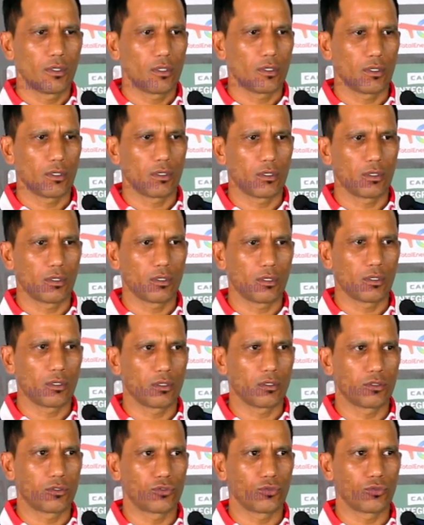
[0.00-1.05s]

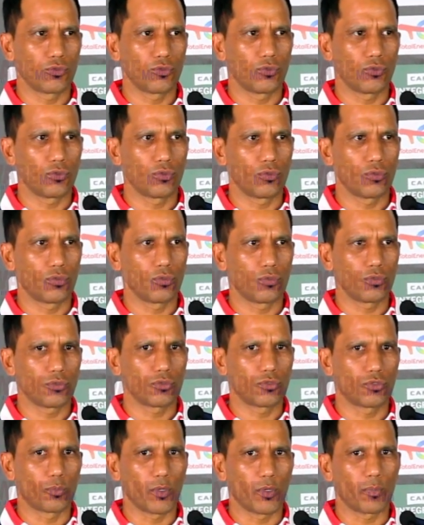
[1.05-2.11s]

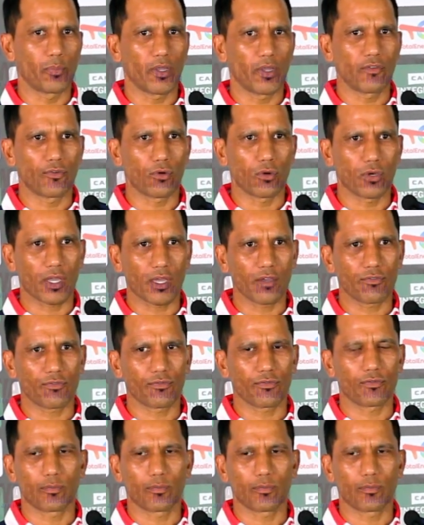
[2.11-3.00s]
to prepare for CAF,